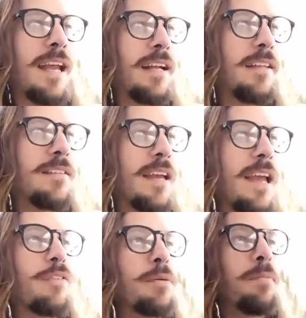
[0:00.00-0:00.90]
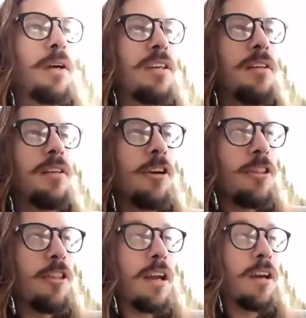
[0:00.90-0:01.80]
and everybody
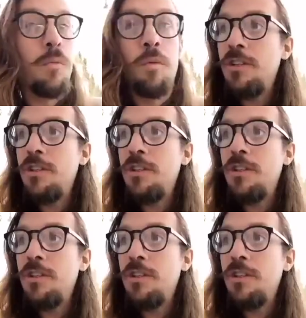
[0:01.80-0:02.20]
there would